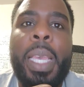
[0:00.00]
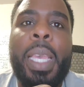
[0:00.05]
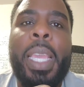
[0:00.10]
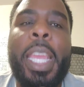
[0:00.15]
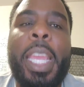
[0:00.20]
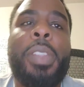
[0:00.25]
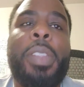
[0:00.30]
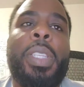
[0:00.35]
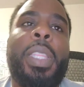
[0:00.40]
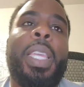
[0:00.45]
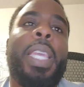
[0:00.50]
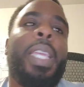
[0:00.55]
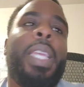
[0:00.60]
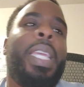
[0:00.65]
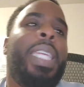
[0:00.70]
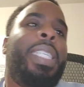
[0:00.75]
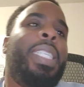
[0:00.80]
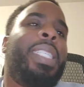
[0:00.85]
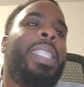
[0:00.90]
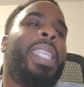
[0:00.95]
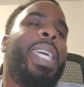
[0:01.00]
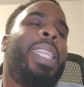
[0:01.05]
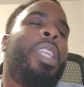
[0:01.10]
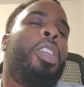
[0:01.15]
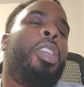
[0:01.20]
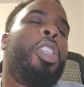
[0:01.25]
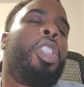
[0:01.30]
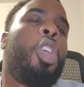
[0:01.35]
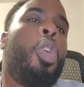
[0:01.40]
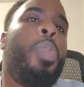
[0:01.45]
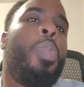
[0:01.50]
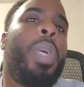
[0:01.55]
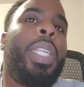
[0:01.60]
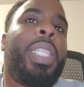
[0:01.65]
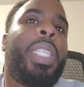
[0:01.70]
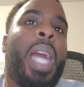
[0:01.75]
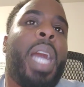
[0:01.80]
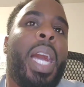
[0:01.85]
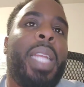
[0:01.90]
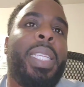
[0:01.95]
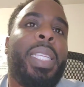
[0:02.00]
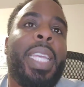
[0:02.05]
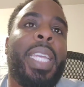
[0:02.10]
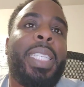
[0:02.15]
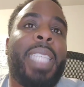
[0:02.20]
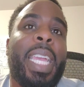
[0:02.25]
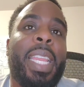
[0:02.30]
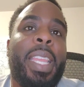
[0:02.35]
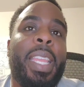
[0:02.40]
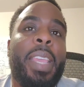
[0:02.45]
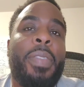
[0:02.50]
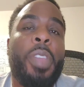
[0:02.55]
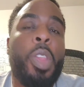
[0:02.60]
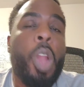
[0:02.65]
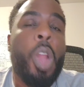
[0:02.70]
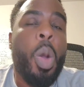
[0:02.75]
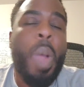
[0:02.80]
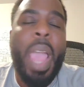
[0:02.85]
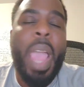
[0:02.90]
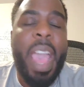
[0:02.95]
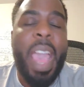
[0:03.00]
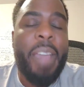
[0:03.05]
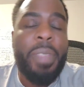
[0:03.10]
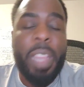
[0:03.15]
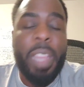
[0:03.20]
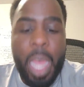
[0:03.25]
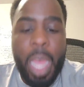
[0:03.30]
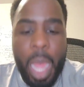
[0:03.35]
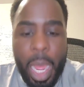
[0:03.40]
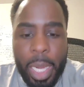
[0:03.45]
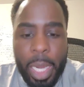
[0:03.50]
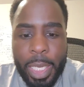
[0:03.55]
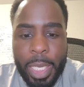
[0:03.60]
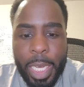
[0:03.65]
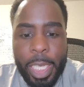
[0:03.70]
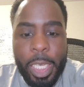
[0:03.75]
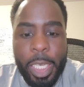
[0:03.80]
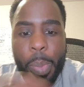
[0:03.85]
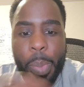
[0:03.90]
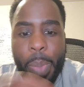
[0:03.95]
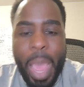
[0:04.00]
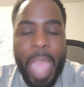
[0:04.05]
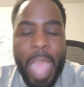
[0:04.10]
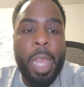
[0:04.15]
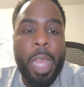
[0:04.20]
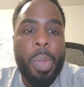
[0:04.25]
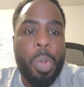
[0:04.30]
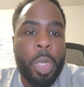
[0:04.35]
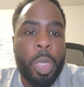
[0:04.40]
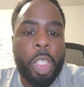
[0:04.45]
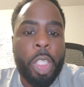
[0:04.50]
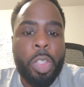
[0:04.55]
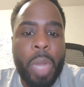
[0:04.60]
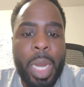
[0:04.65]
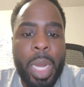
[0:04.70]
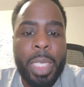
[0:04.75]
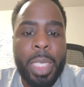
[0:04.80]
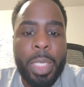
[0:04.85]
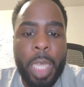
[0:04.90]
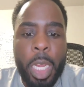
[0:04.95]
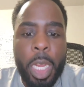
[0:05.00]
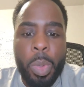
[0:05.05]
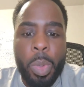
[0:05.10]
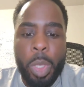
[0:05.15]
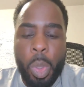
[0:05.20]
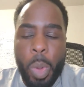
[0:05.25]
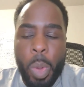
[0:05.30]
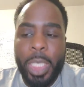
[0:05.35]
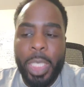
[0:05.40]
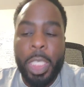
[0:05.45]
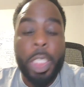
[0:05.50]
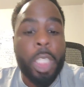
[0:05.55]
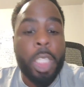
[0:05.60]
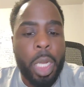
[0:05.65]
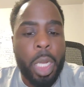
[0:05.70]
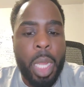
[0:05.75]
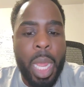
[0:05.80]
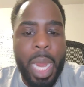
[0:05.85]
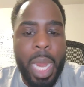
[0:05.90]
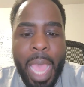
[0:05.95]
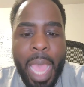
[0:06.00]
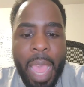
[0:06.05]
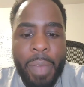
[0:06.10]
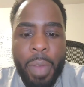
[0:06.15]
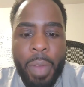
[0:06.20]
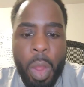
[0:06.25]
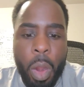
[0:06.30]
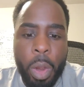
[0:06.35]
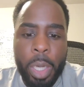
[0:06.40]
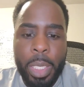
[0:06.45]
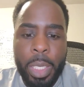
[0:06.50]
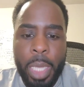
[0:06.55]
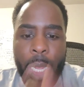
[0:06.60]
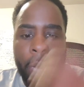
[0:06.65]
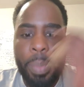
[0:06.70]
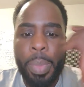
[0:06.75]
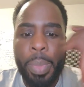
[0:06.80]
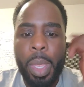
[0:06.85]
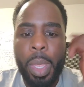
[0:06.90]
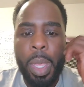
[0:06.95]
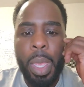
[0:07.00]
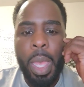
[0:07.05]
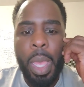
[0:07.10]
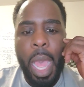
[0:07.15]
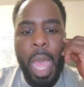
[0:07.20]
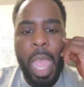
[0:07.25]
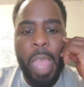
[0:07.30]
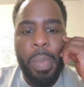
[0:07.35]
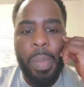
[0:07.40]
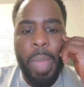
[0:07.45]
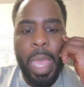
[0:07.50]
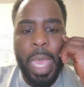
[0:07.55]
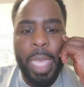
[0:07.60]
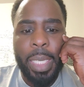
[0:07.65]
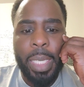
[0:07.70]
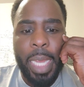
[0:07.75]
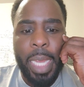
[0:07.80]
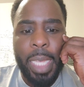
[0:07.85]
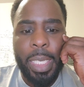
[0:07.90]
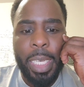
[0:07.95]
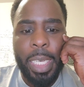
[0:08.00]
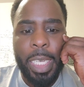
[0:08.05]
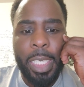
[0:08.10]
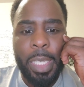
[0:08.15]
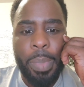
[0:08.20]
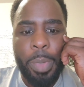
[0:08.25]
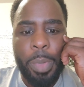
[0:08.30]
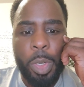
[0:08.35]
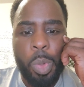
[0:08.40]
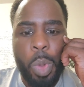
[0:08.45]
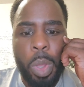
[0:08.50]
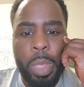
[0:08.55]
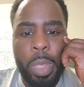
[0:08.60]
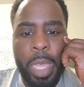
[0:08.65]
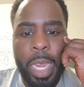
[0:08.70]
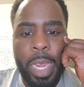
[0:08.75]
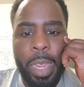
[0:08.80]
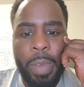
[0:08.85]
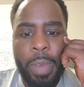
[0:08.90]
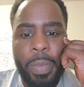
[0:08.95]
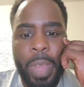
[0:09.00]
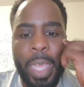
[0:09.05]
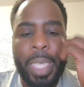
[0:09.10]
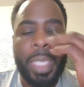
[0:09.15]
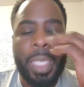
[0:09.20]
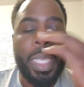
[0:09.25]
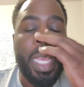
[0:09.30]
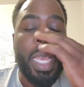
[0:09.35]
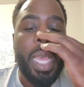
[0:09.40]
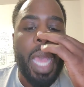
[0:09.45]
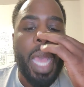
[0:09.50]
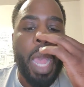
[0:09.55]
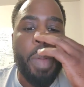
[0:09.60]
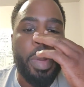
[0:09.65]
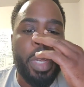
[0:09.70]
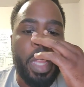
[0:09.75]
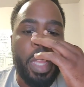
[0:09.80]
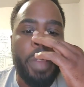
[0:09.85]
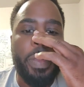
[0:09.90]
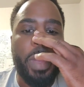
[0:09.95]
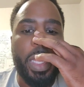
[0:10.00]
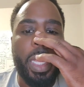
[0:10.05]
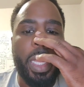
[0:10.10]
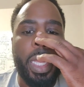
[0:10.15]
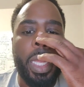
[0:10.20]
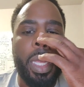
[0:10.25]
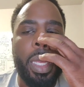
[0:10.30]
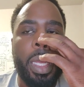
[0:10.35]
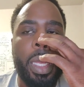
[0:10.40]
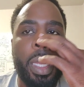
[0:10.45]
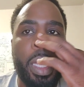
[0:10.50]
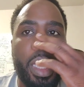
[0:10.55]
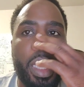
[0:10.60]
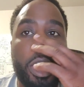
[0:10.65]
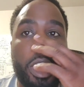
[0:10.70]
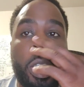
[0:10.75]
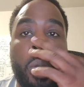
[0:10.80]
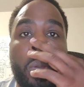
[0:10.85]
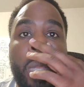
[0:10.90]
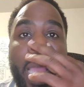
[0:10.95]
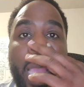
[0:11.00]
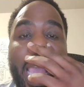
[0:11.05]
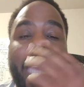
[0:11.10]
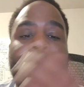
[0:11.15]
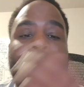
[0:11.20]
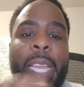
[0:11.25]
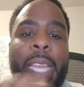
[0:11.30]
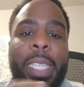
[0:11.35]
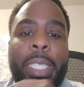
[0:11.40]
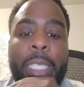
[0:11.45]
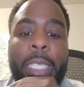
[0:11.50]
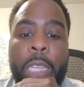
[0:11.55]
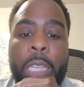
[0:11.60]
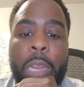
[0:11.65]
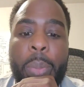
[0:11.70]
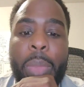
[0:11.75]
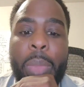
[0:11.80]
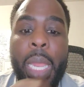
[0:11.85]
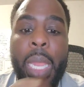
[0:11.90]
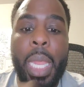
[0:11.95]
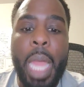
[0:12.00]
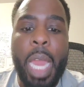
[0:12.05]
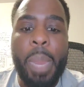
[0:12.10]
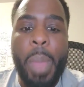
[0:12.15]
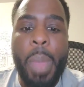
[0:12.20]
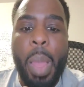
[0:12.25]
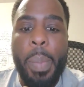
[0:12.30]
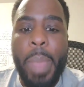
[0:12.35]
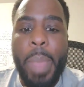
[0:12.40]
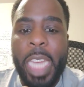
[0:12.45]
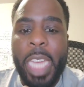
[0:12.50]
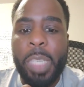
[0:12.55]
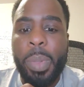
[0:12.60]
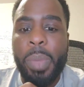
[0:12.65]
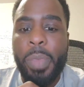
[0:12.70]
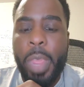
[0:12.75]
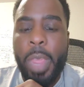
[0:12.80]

here's the thing. It's just like, there's so much context that if you don't have the content to back up what you're trying to study with questions, you're going to have a hard time. I have my exit HESI December 12th. Any advice? I would definitely. So the exit HESI is going to be a lot about management of